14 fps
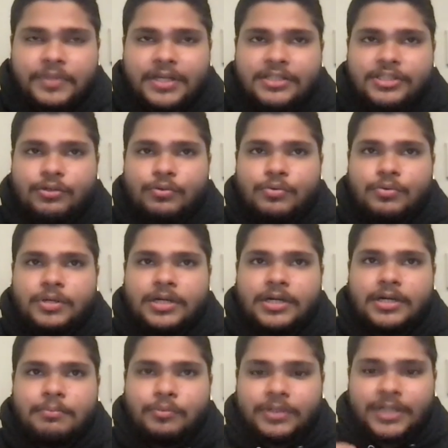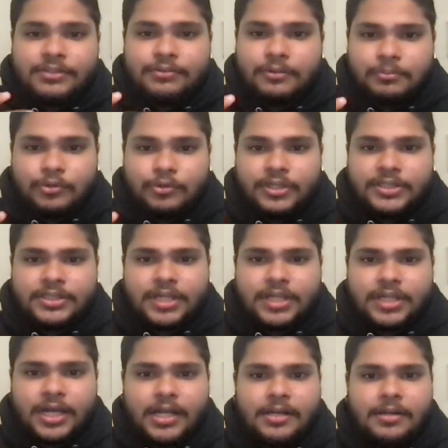So um that's what Morris
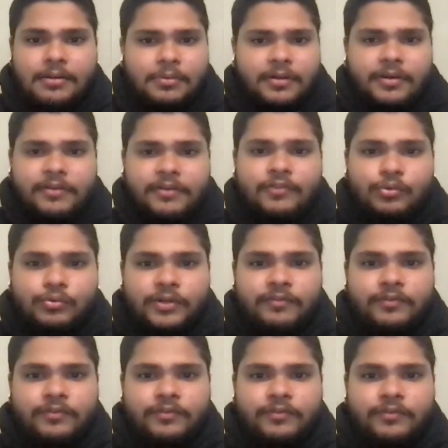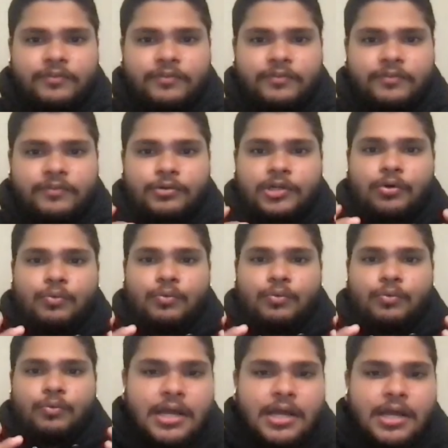thought. If you if you go watch the
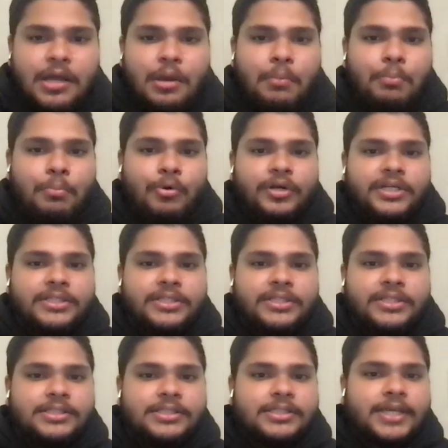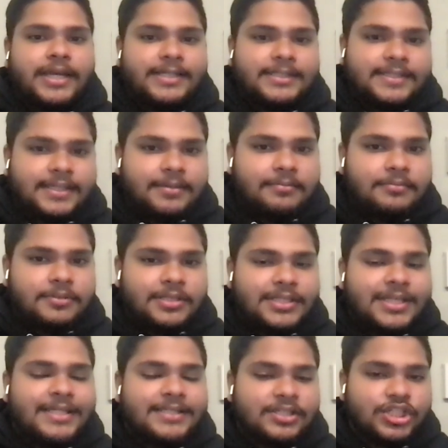replay again, Morris hits him,
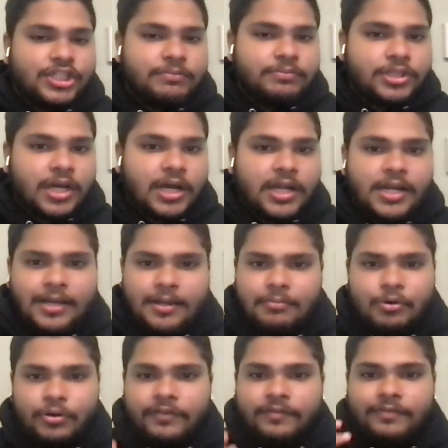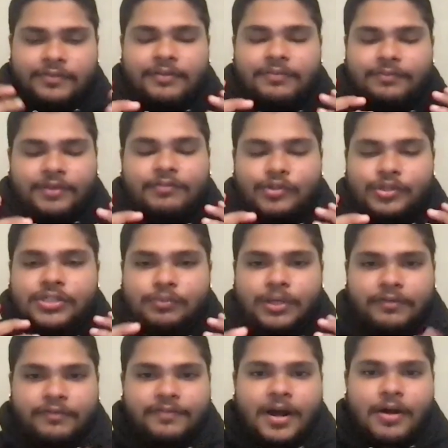takes a cheap shot. Bro, if if, if you just want
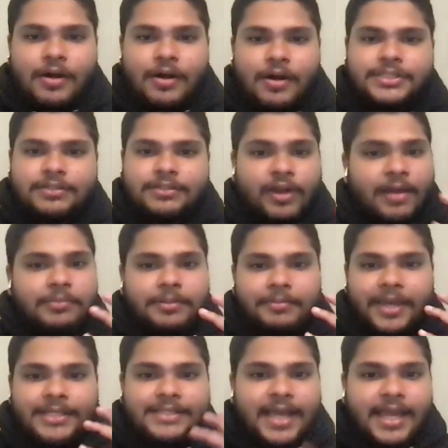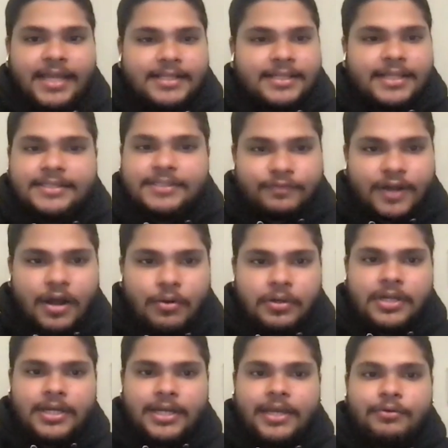to foul, just grab the man's hand and that's a foul.
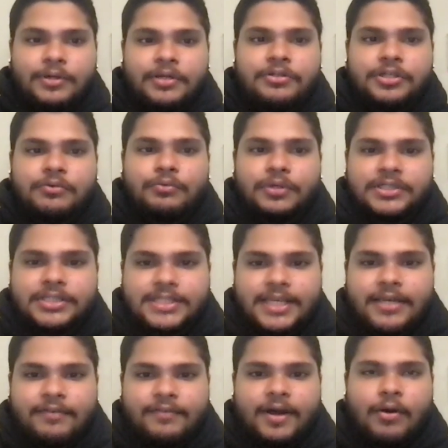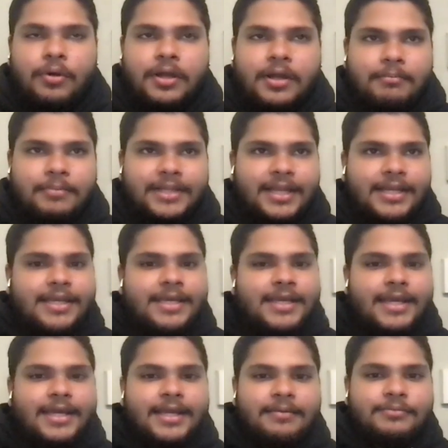It, it, it was a take foul. But then he
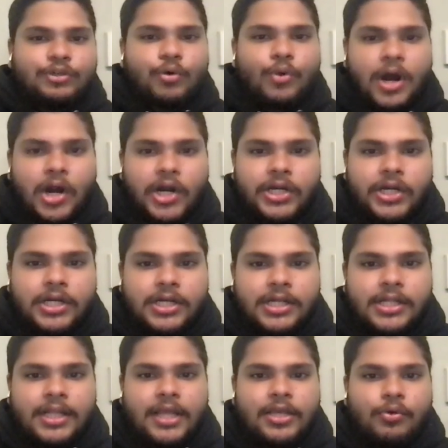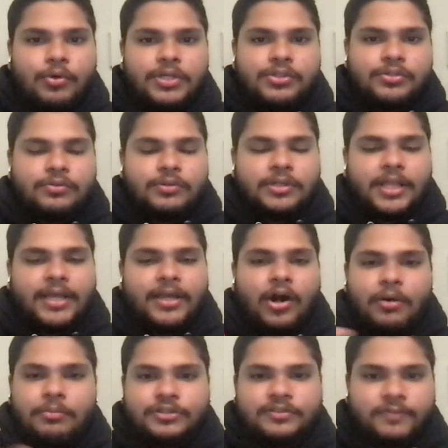hit him so hard that Jokic like
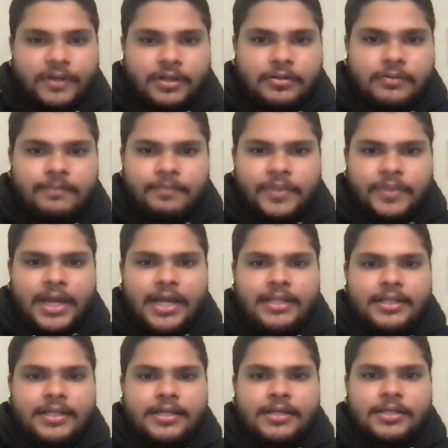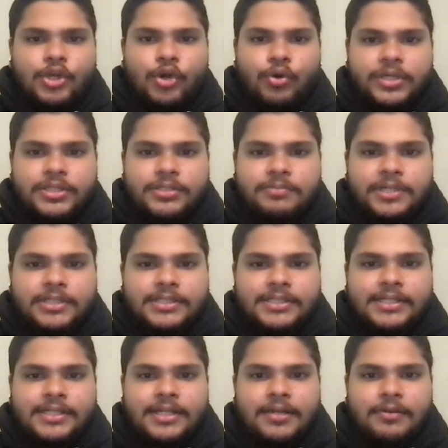almost fell. And then Jokic, because he
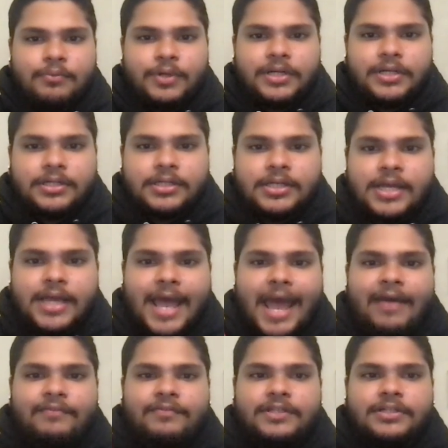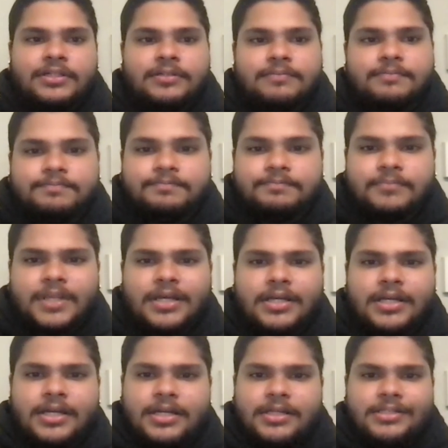didn't want to have the
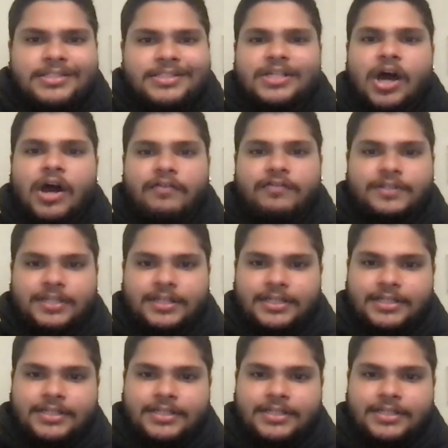soft.